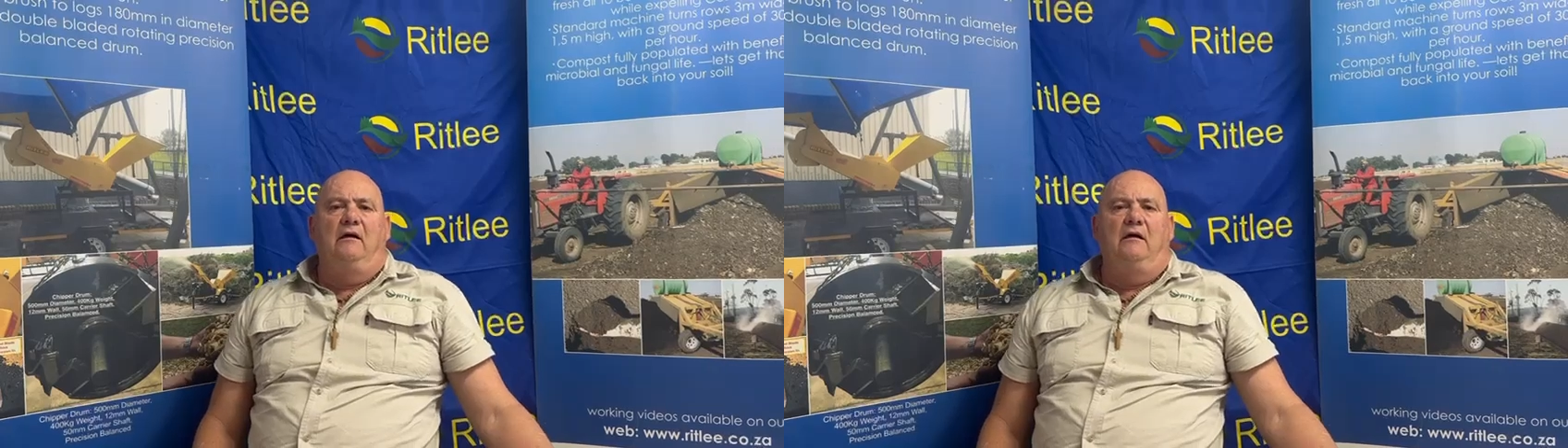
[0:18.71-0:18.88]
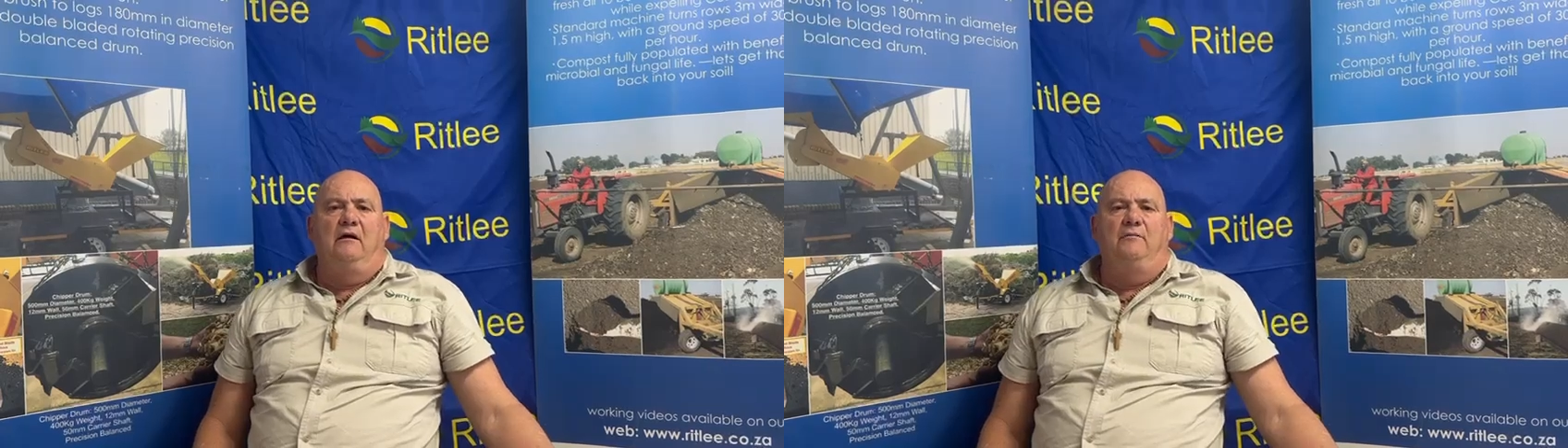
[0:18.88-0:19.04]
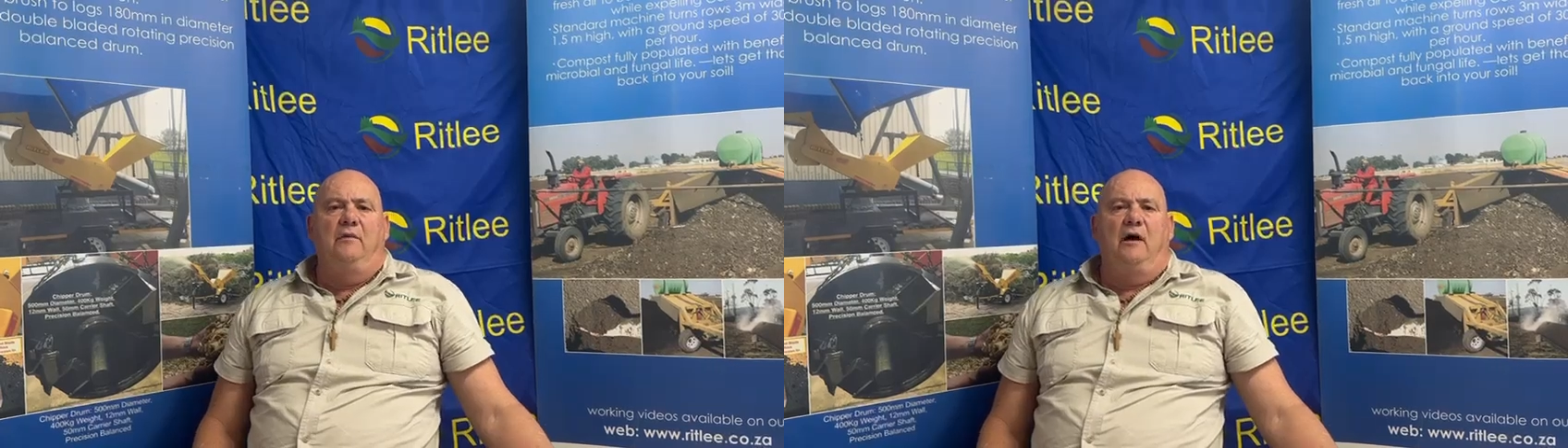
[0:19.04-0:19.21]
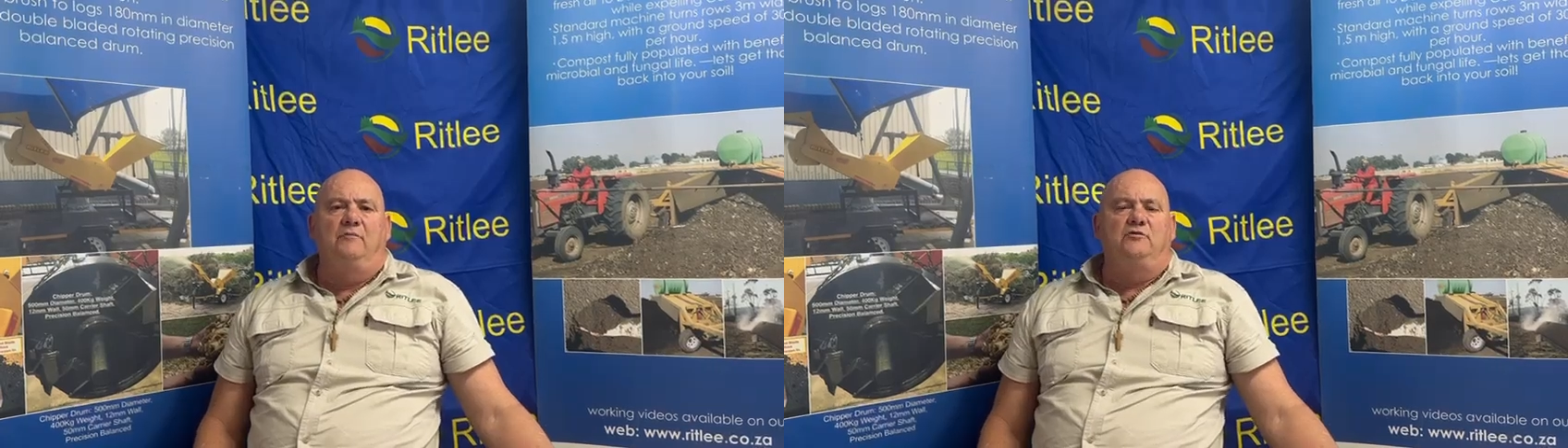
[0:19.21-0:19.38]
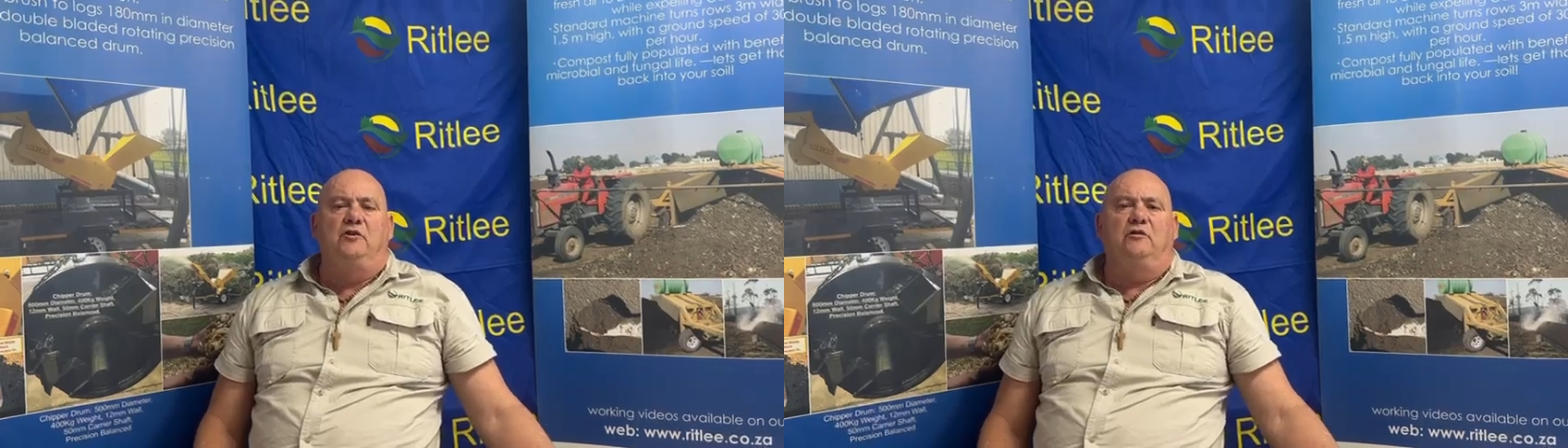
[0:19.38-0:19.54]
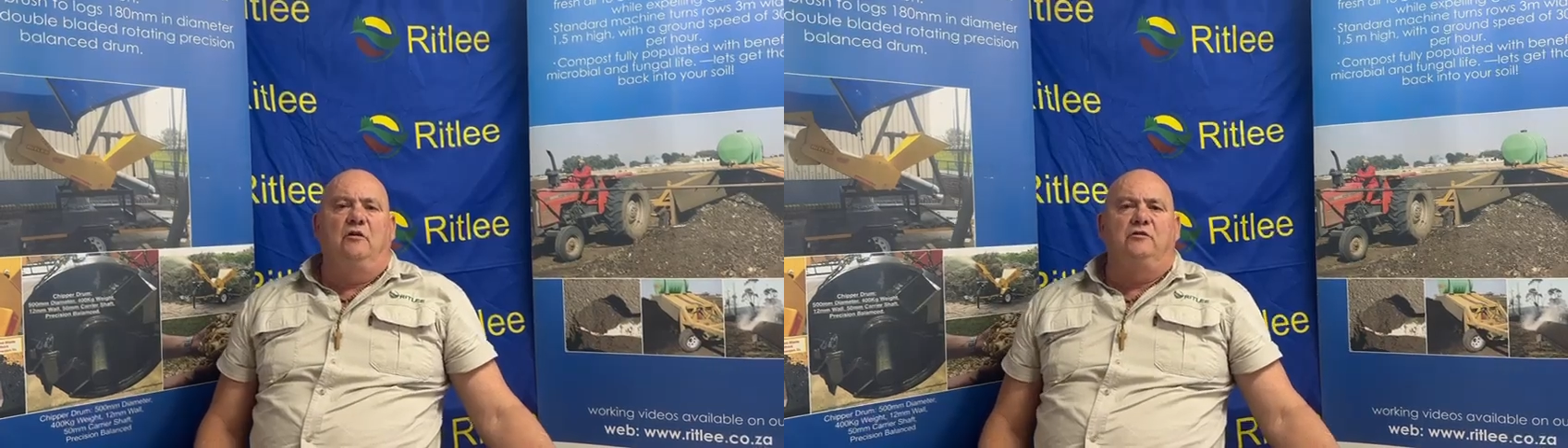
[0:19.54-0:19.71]
I'm
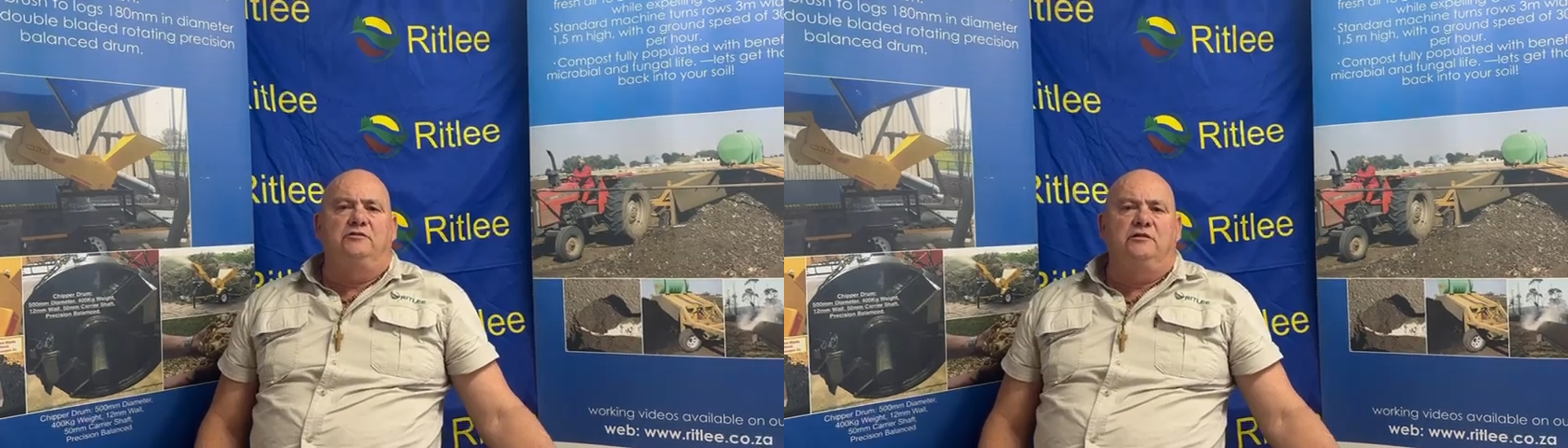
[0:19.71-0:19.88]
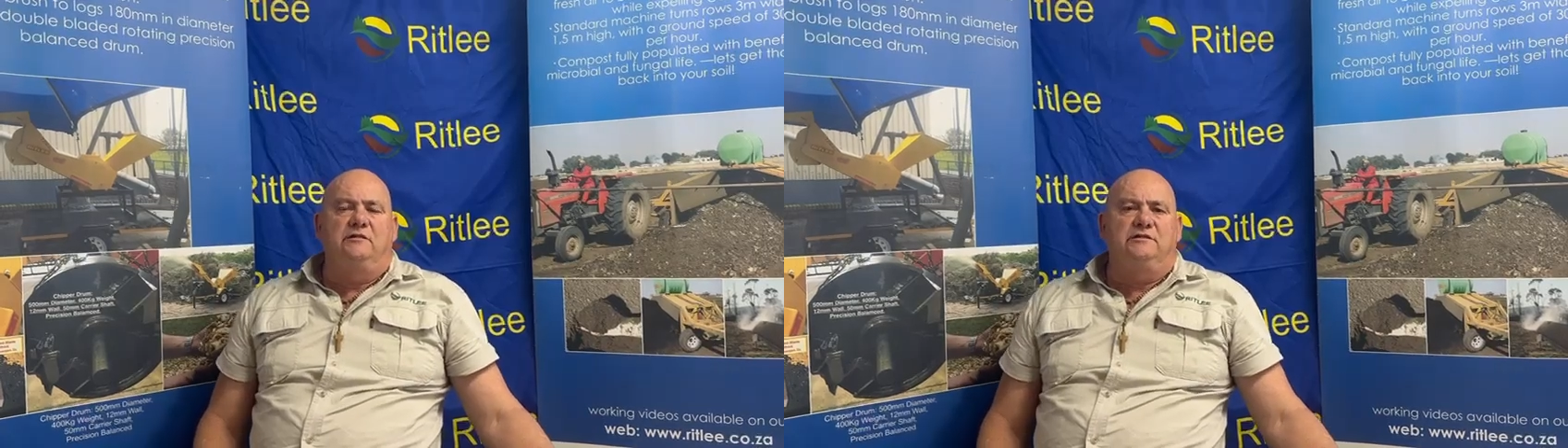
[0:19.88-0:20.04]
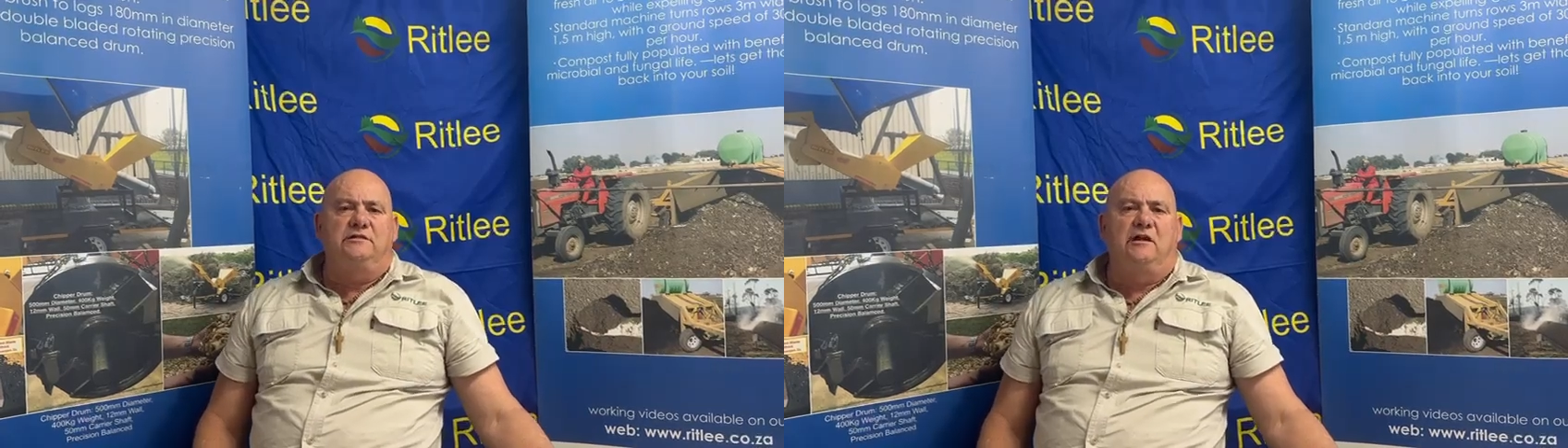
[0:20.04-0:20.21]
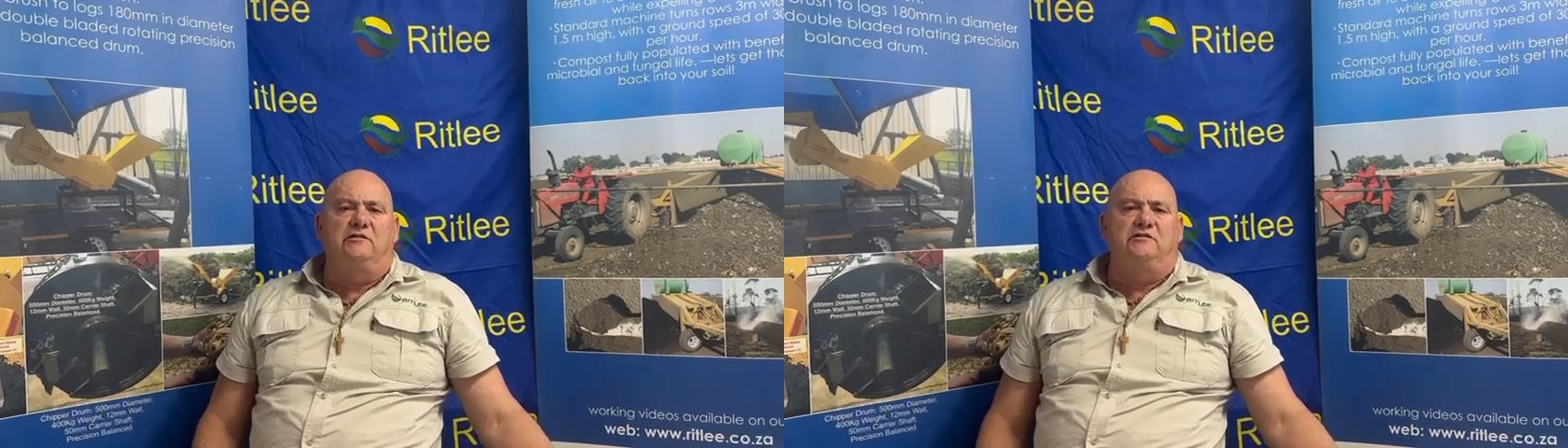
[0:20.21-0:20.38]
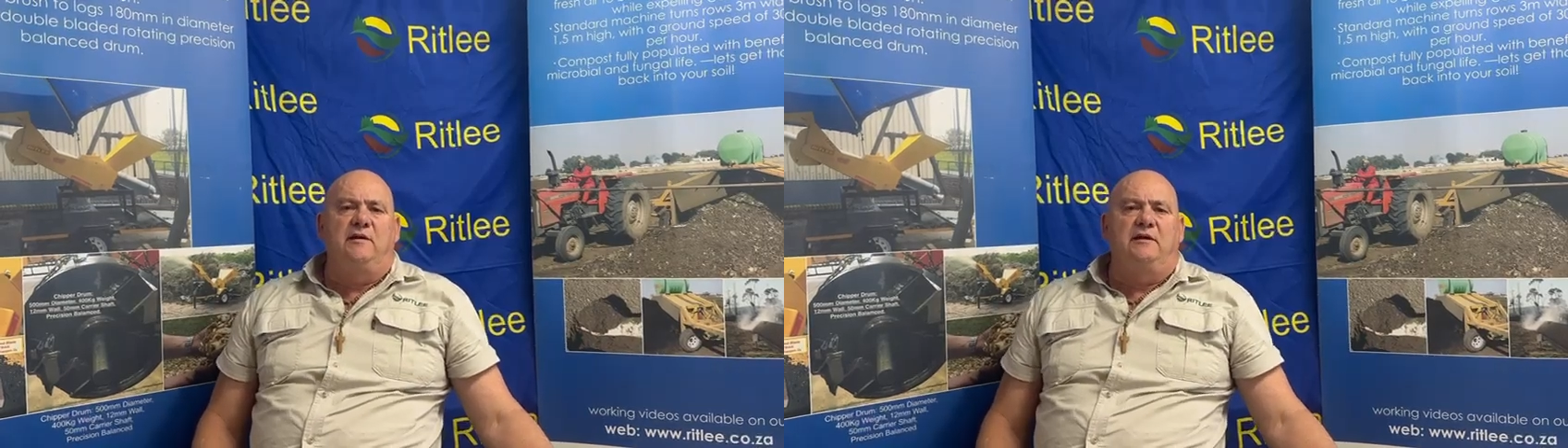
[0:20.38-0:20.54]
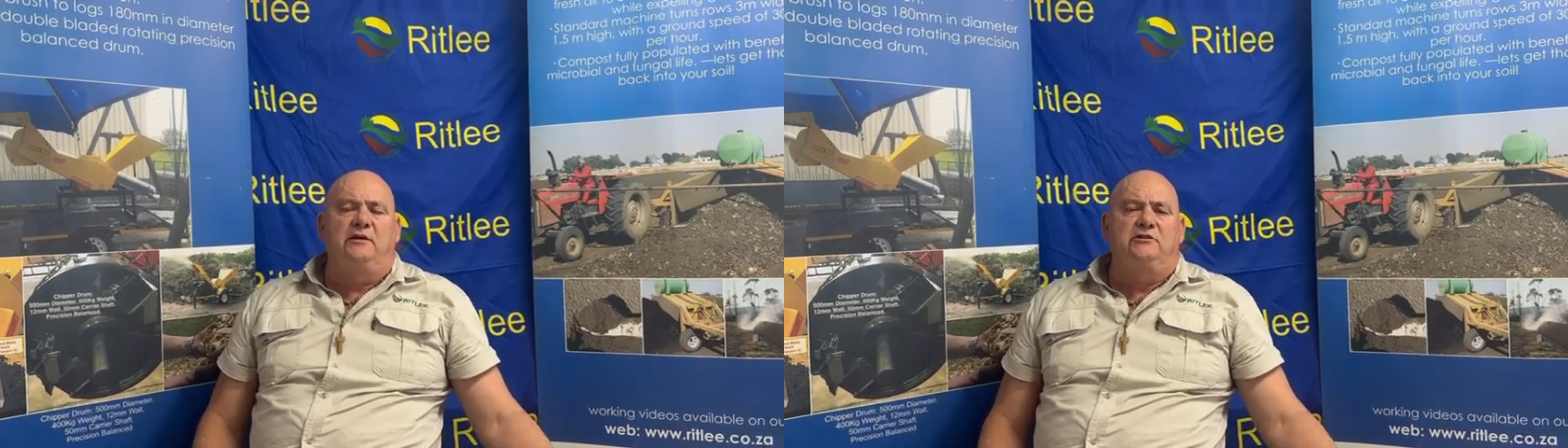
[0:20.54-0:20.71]
John Hodgson, the sales
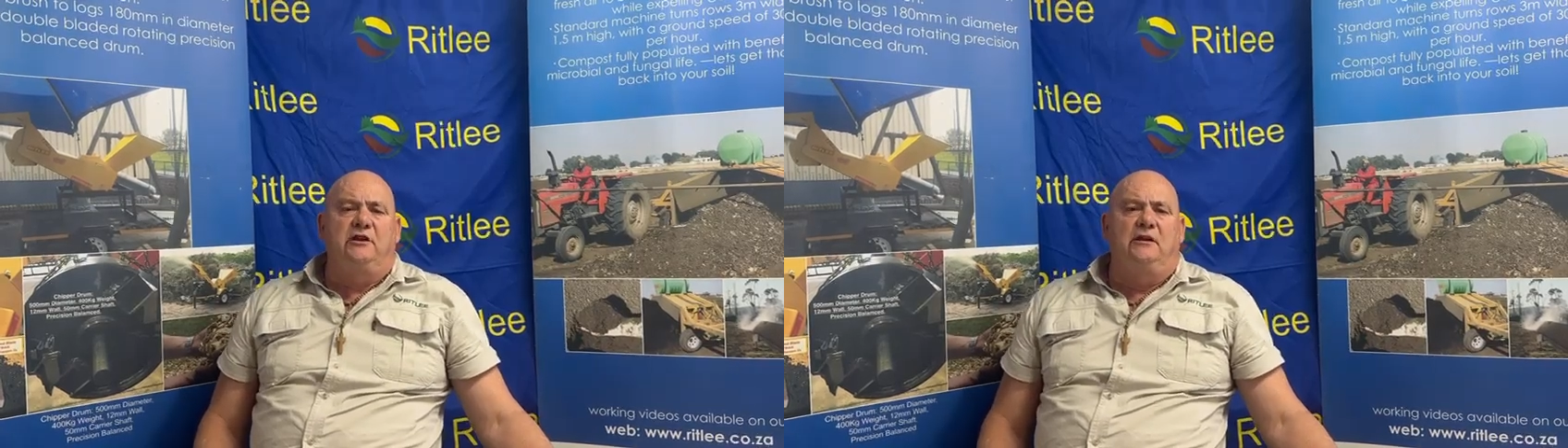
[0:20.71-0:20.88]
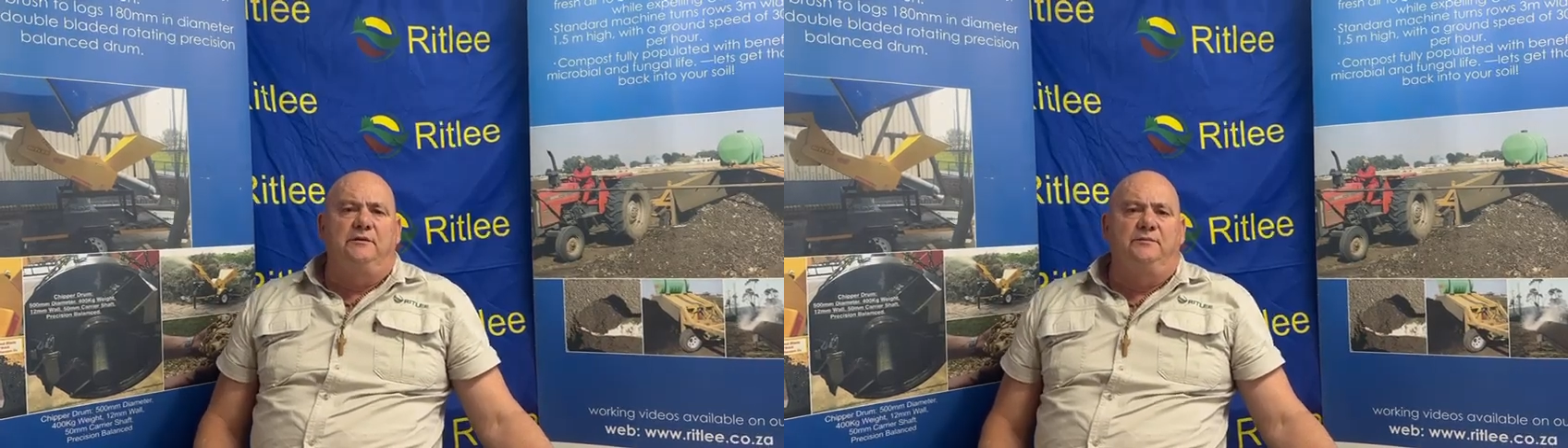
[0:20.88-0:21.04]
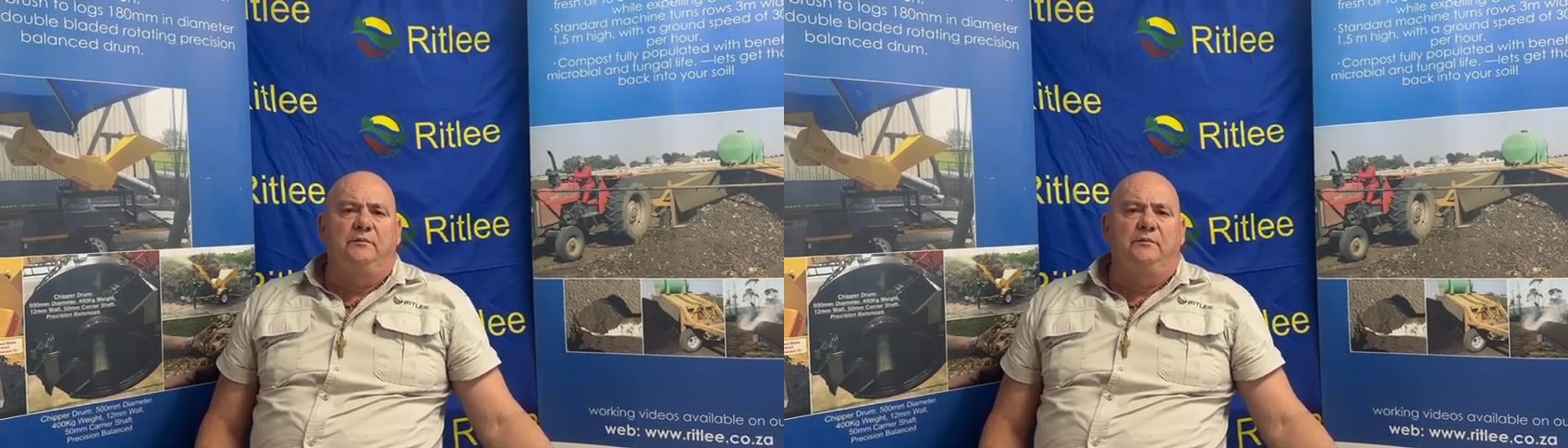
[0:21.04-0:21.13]
manager,